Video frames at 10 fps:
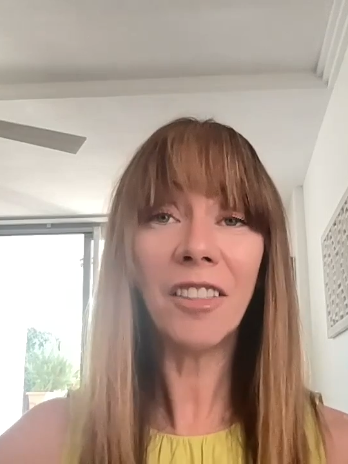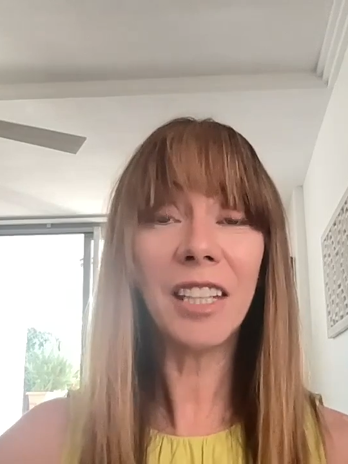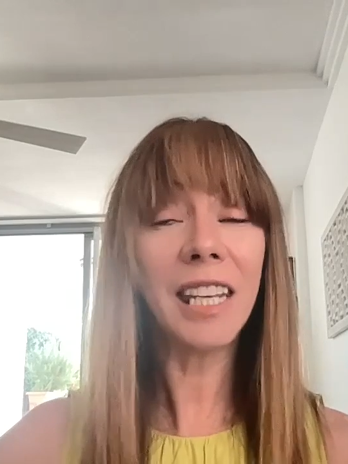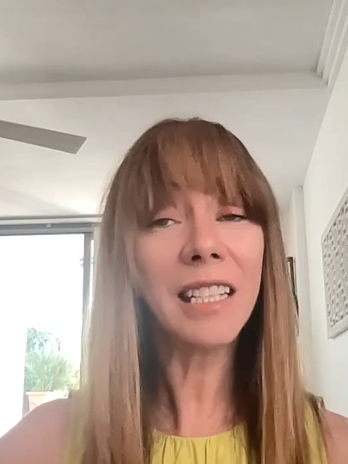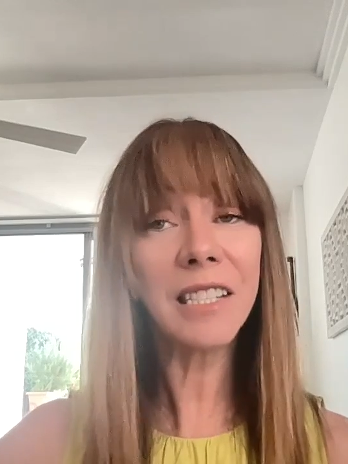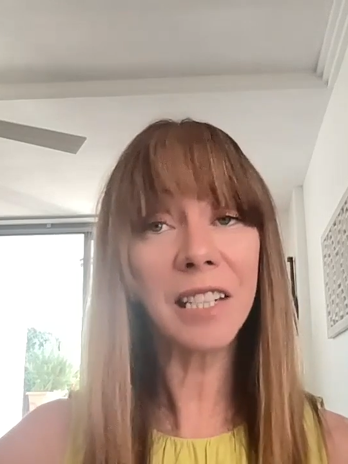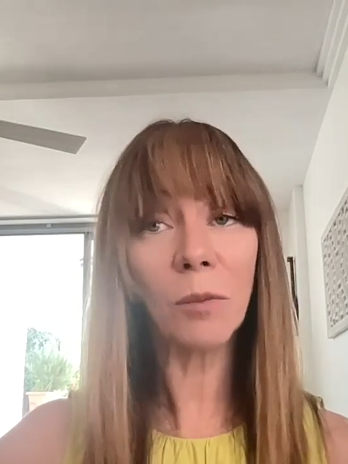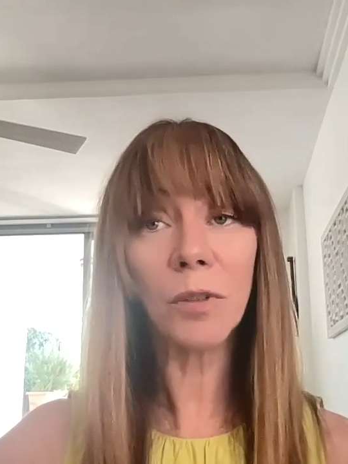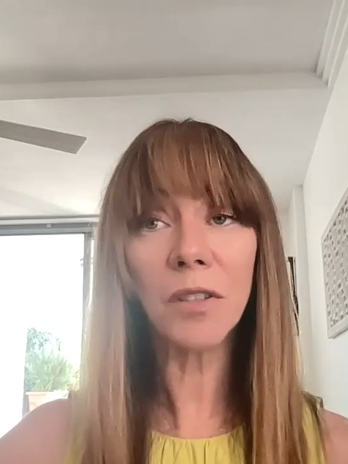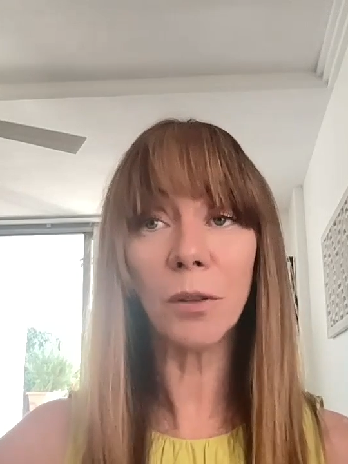The next step
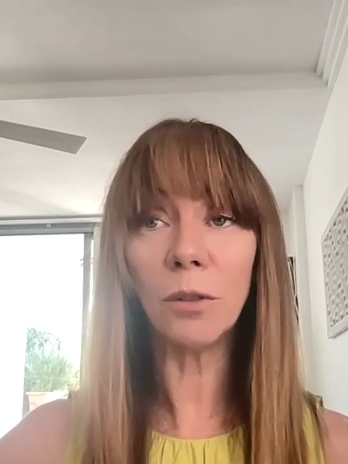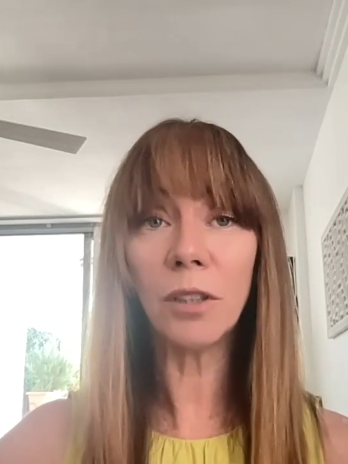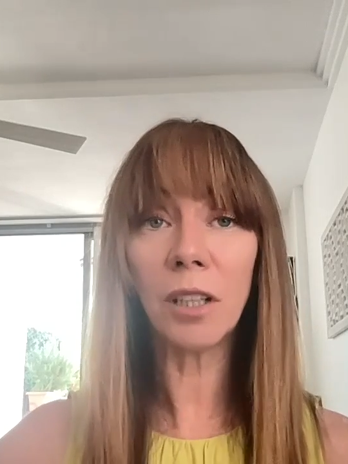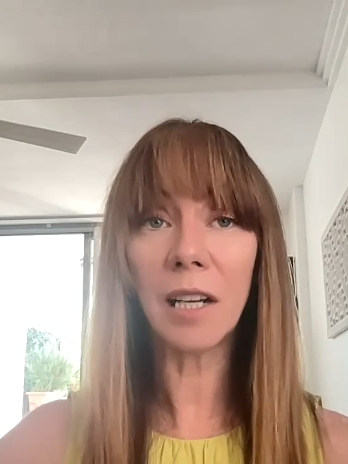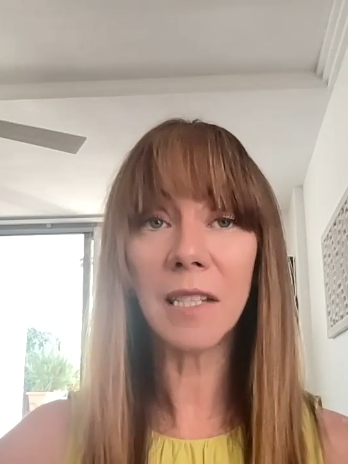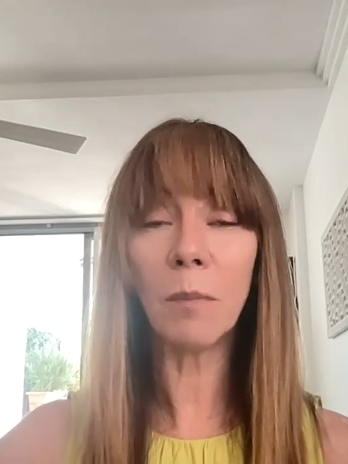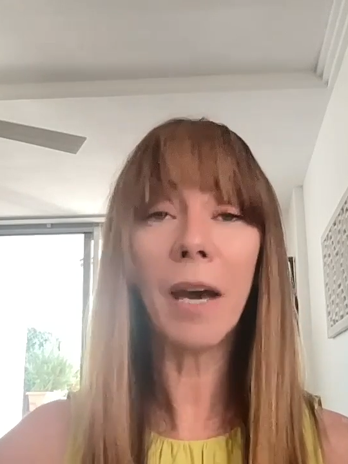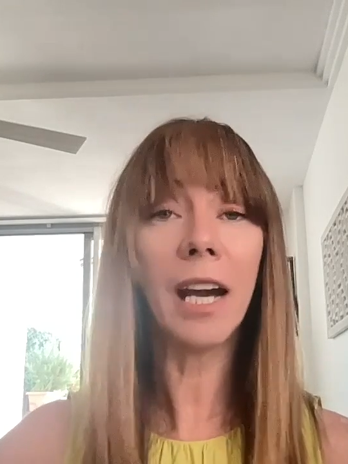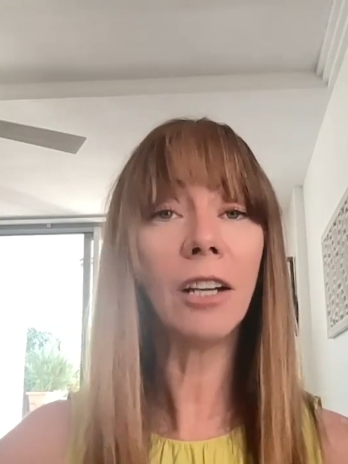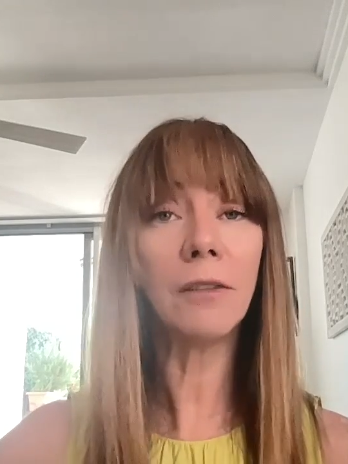was to organise a
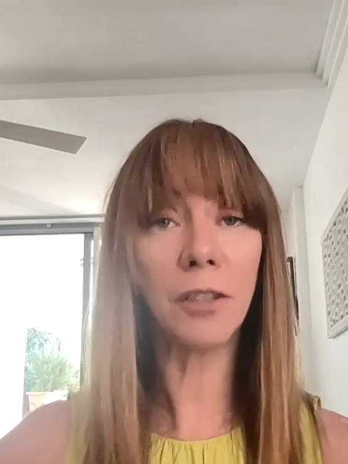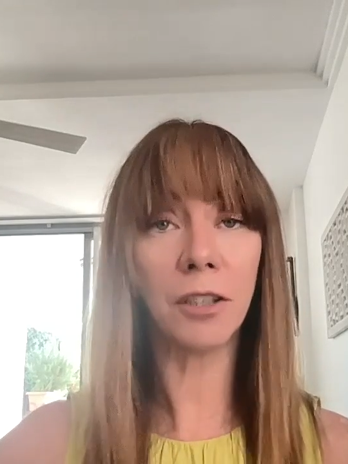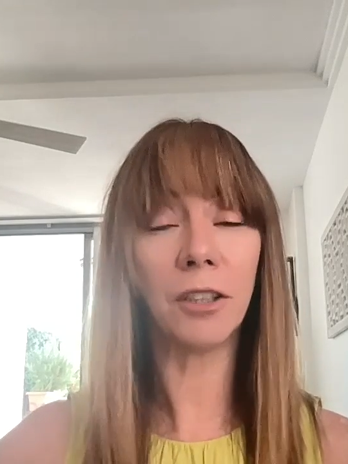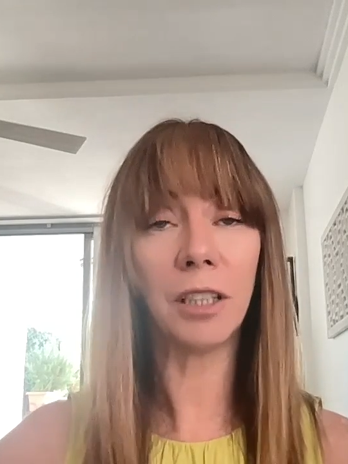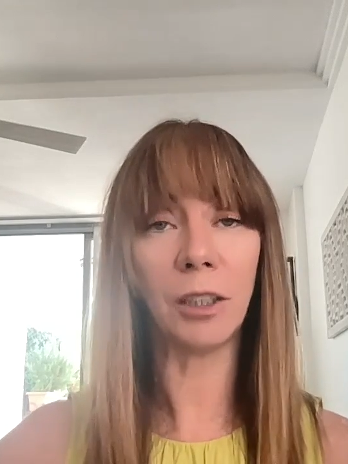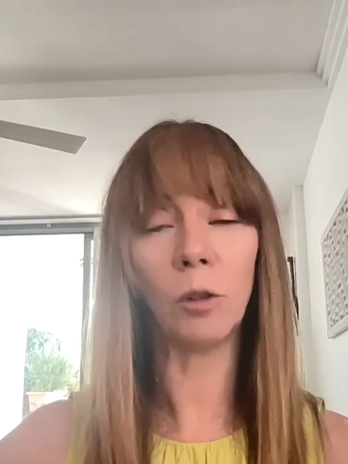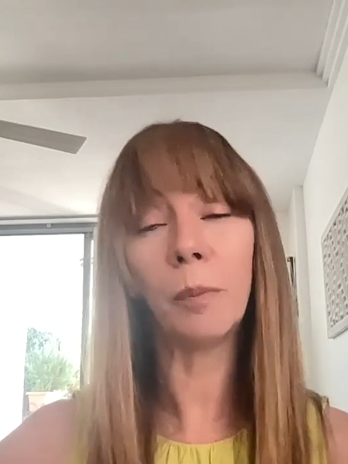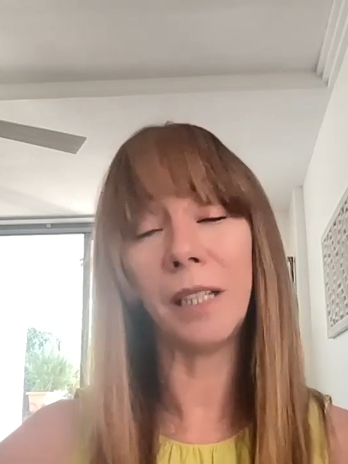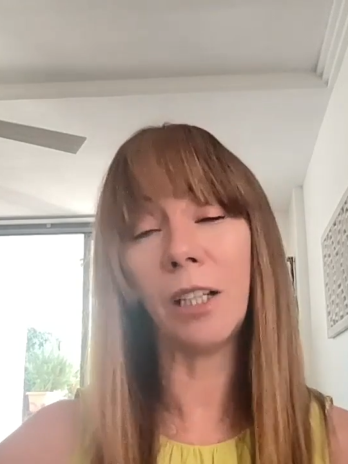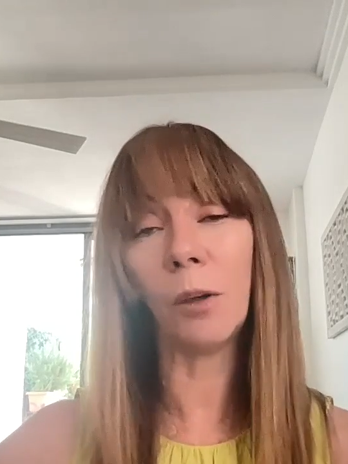power of attorney or
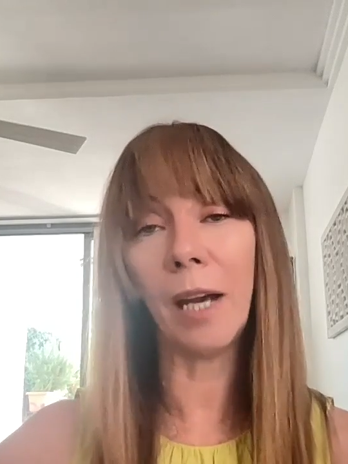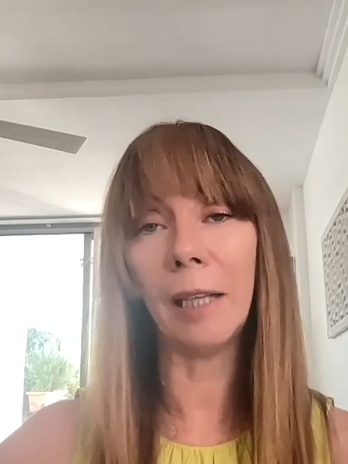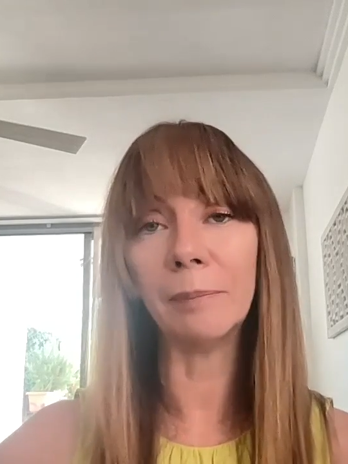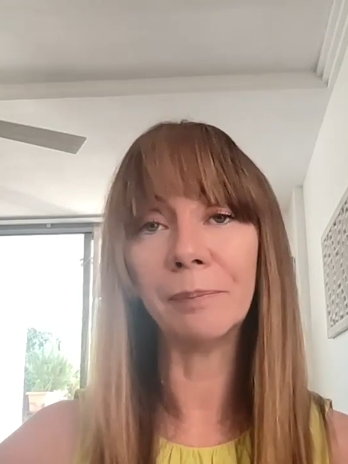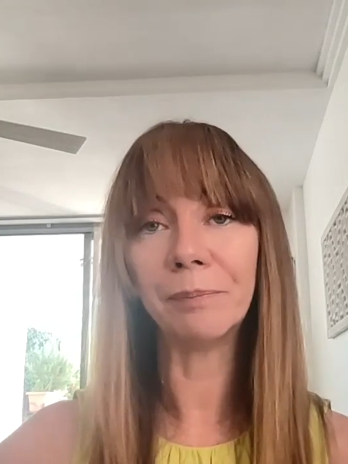POA.